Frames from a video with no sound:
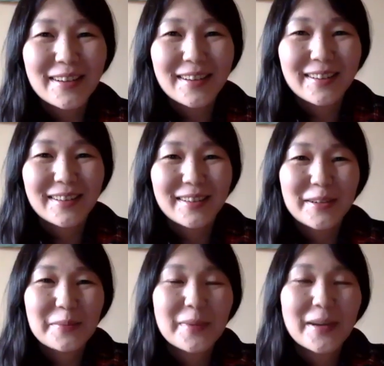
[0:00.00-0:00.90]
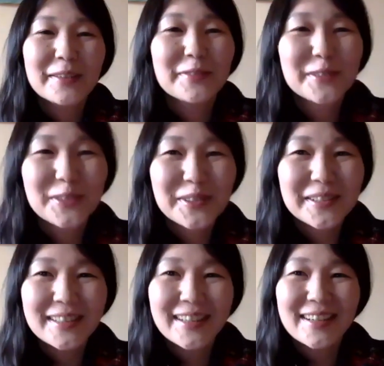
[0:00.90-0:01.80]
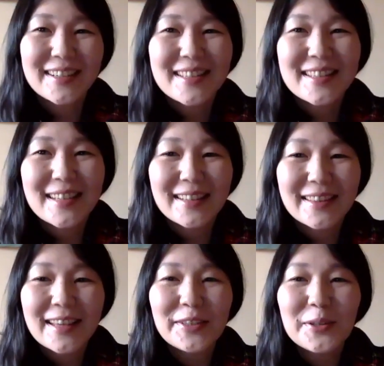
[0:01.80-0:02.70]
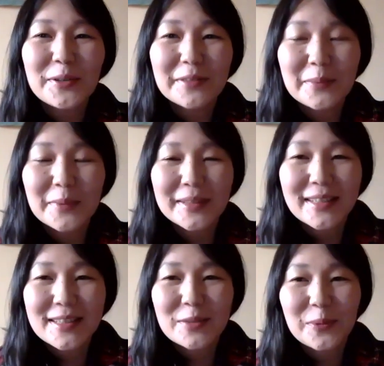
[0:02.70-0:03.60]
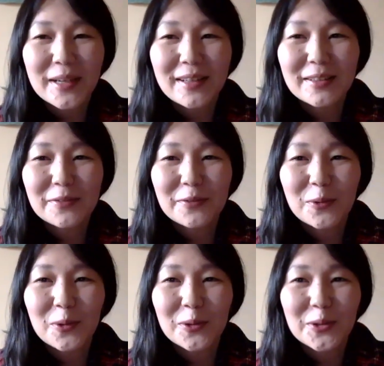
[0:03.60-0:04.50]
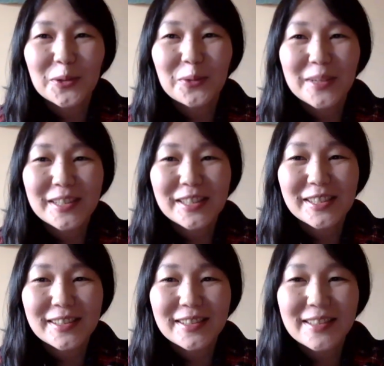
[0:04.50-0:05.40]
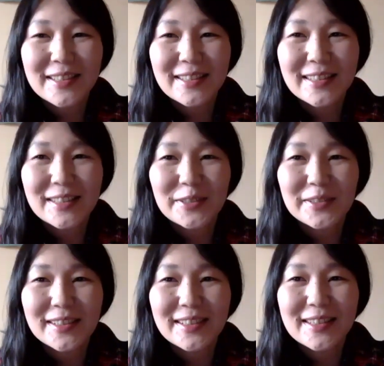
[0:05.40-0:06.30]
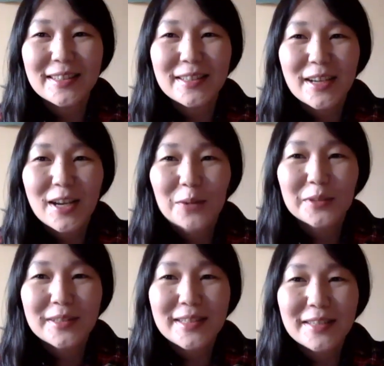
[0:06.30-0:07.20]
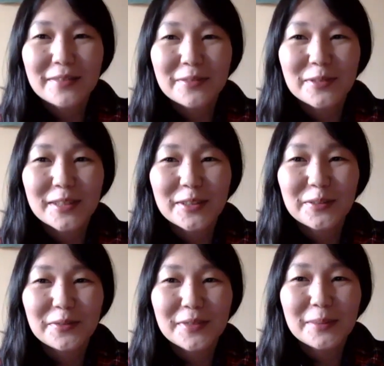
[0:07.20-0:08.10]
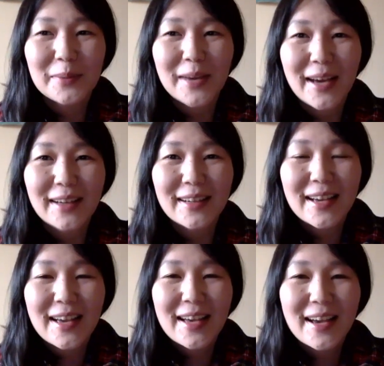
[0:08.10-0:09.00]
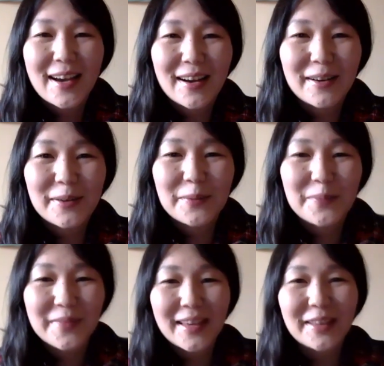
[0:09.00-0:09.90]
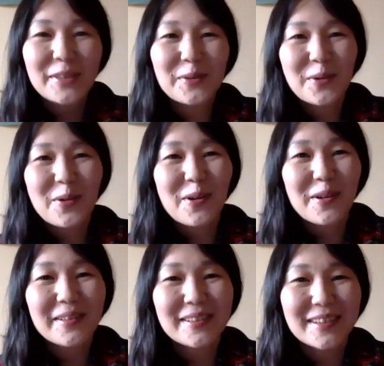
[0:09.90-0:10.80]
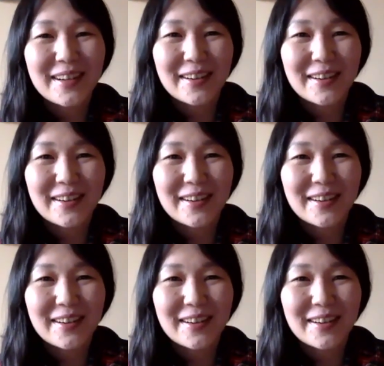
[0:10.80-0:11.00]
Mike, for joining us. And thank you, everybody, as well, for all your questions and interest. We received really good feedback. Thank you all.